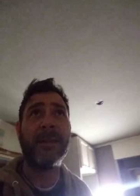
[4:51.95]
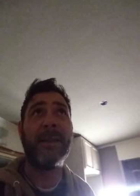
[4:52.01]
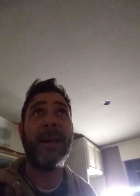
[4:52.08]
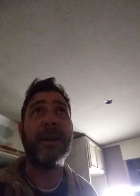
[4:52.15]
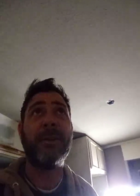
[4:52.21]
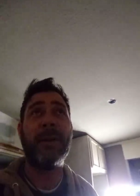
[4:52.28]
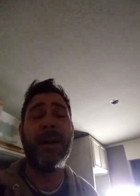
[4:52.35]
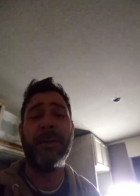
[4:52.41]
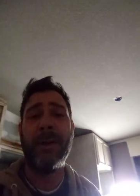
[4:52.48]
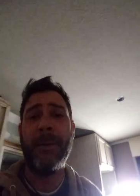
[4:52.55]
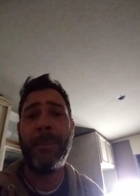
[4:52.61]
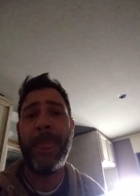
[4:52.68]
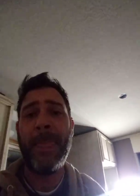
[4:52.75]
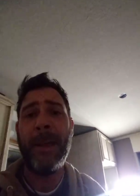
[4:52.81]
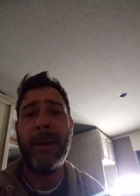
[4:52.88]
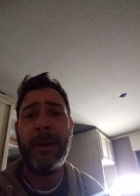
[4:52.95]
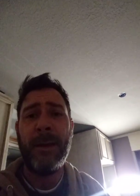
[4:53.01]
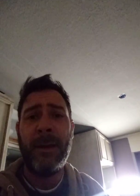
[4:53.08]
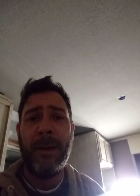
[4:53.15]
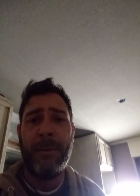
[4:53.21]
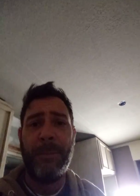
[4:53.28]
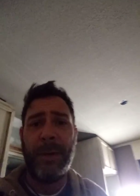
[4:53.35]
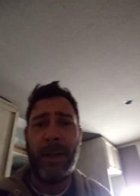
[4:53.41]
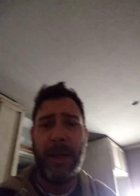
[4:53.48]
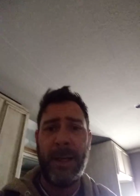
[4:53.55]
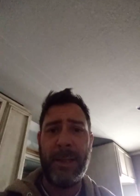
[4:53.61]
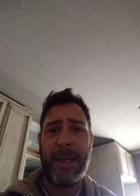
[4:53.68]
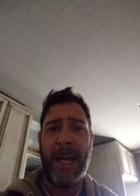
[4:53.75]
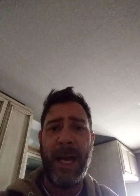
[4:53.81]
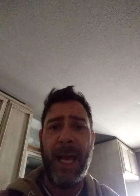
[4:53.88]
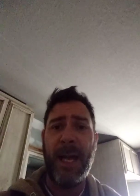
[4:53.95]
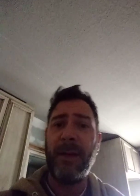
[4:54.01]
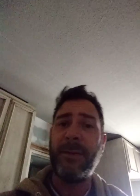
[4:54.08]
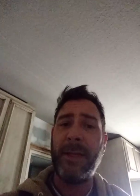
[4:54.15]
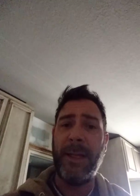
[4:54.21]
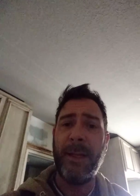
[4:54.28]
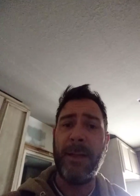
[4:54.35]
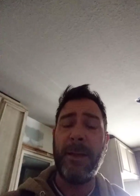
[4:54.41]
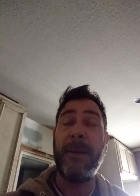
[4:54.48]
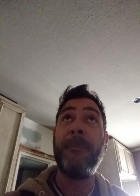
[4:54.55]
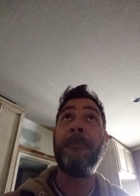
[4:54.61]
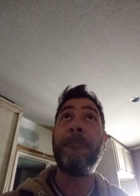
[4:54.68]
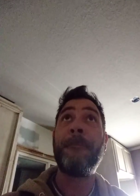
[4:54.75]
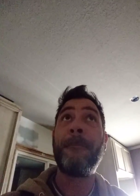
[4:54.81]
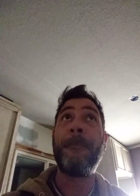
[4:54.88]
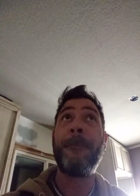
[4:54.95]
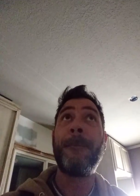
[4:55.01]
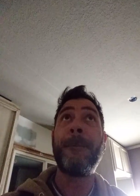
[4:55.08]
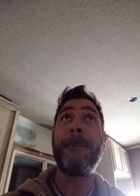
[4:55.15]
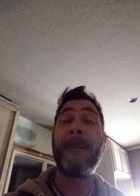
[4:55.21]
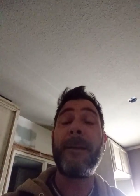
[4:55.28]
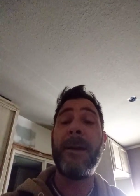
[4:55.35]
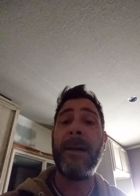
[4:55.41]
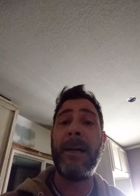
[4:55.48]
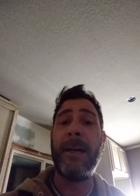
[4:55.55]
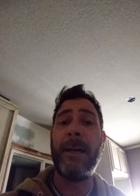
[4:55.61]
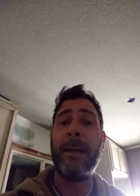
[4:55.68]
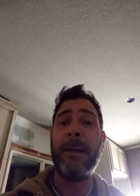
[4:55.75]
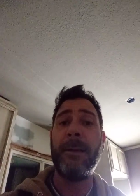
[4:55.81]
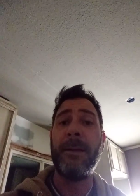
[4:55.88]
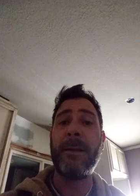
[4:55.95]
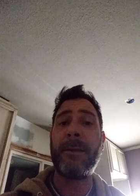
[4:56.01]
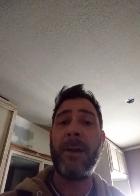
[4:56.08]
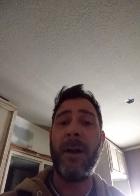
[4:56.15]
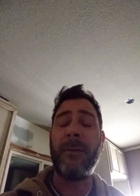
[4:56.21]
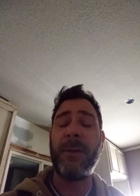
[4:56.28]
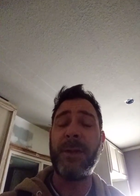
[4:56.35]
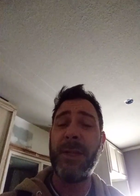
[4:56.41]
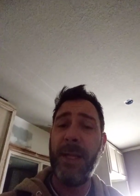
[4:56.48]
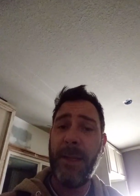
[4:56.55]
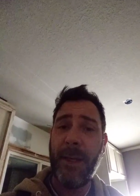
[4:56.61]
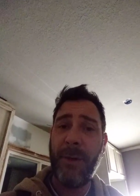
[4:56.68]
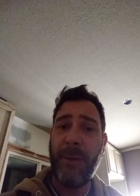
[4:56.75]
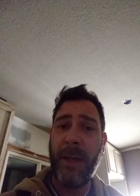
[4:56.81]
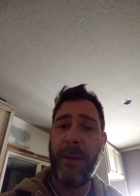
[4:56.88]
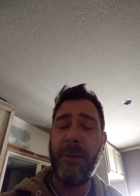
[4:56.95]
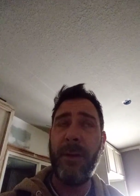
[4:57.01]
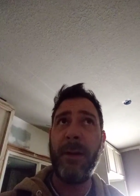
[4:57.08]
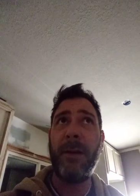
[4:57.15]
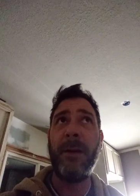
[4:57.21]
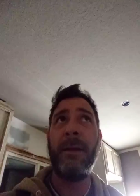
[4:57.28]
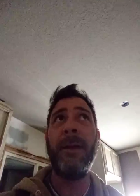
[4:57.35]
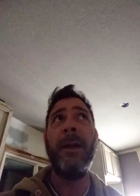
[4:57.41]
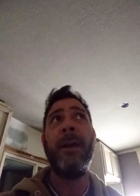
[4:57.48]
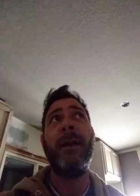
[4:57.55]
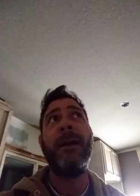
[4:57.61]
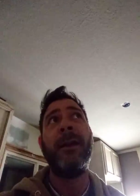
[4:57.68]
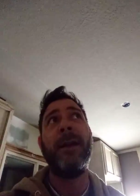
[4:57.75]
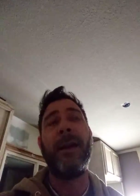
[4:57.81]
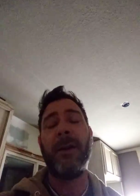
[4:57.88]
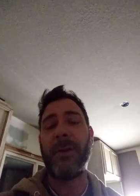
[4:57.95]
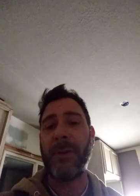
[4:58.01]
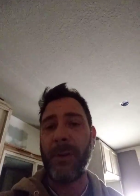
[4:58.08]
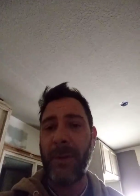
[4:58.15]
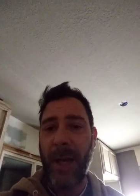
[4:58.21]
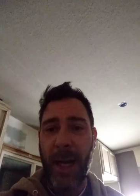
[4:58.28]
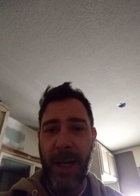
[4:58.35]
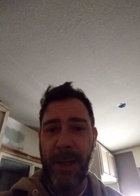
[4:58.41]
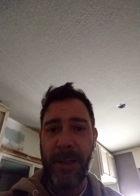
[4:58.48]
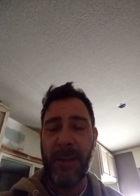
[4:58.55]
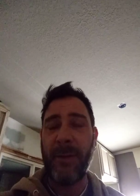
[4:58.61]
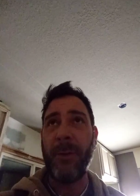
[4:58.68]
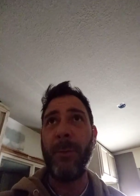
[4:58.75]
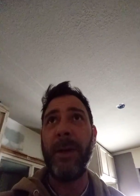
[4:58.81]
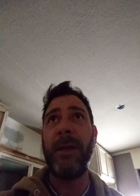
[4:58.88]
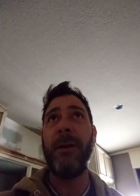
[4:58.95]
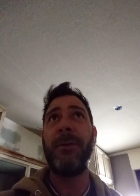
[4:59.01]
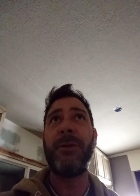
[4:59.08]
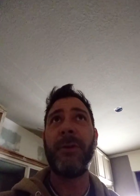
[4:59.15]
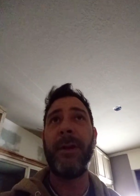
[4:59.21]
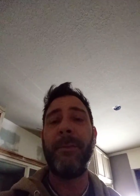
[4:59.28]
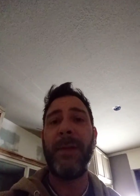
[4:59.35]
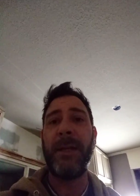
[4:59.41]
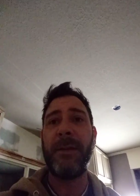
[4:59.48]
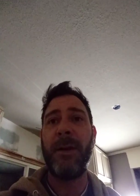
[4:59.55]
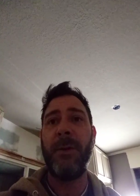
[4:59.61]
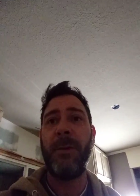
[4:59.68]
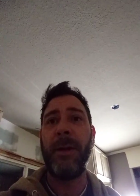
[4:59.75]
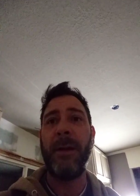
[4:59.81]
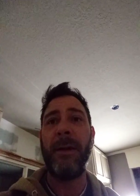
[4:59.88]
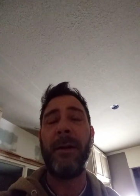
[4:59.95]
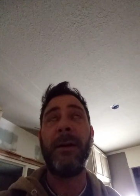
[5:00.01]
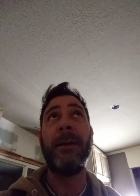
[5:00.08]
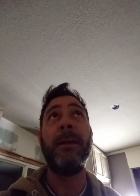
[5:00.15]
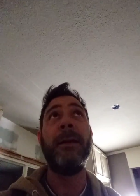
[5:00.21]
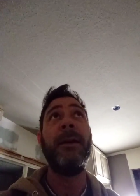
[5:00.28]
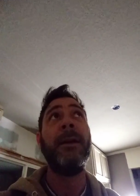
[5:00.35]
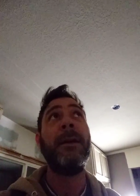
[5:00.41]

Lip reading: of that crown up. But I have to get this coffered ceiling crown done. It also ties into window trim that's going on.